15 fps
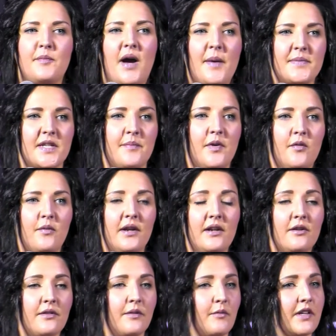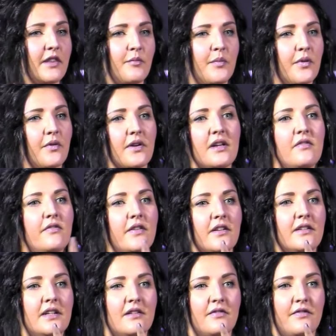pops up a window with
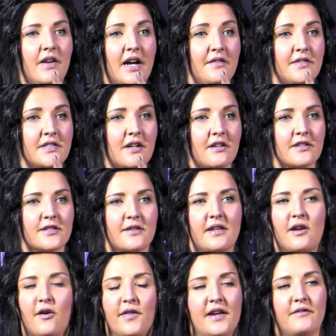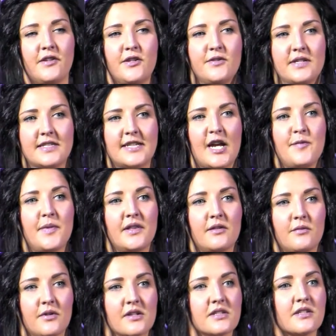pre-filled in 5 stars, so that all they have to do is type in the
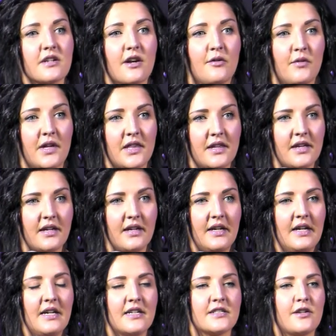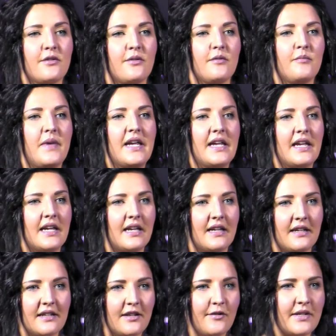words to go with it. So making it,
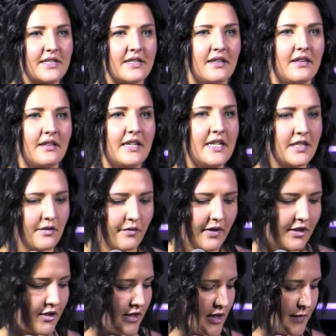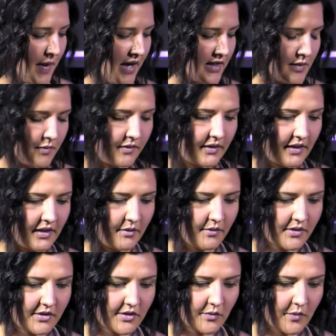as least friction as possible to get
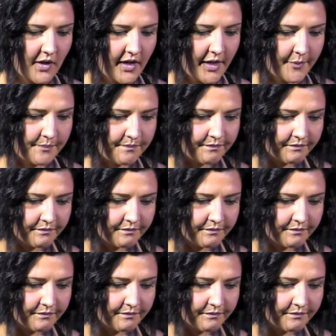what you're wanting.